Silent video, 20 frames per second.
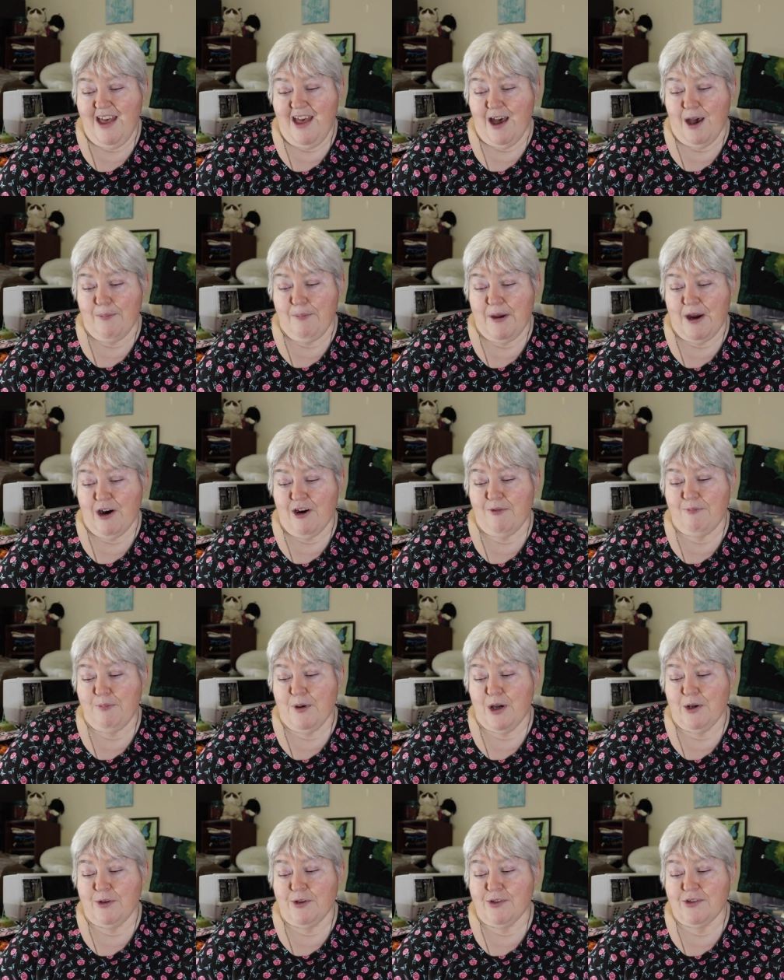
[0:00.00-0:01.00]
A pair of
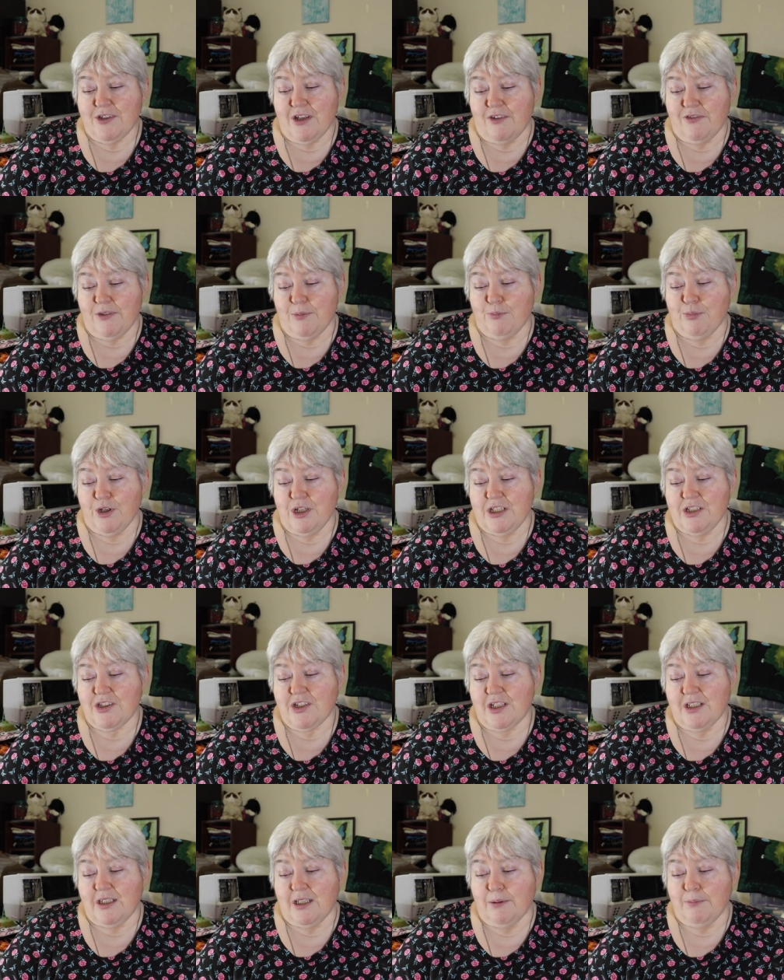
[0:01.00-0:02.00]
boaters off the British
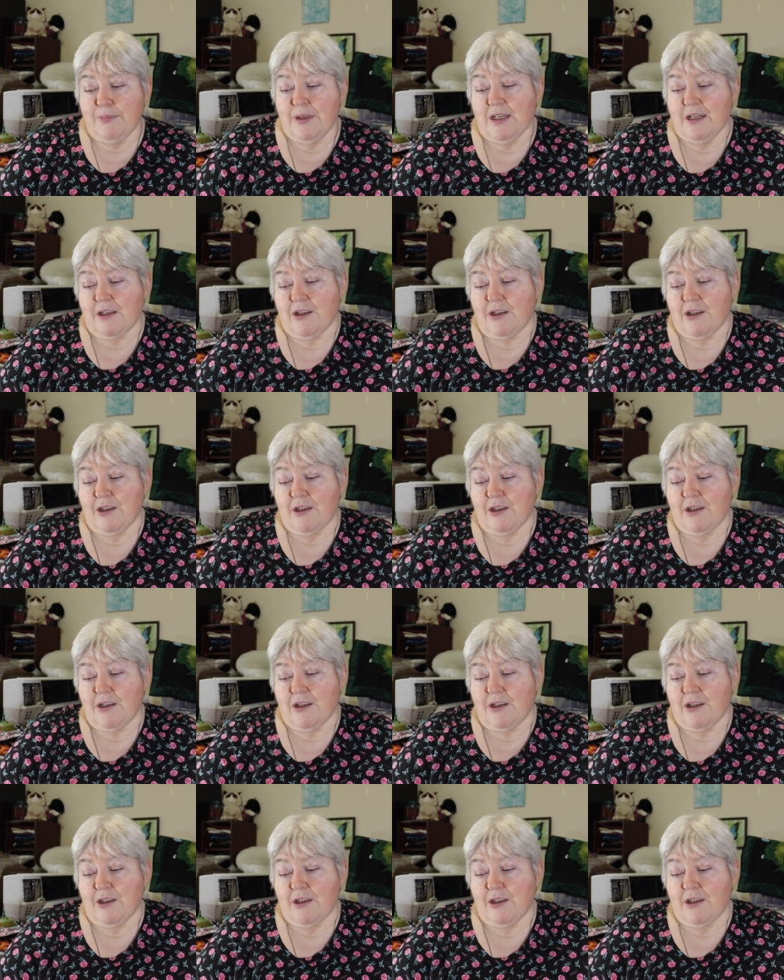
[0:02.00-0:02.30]
Columbia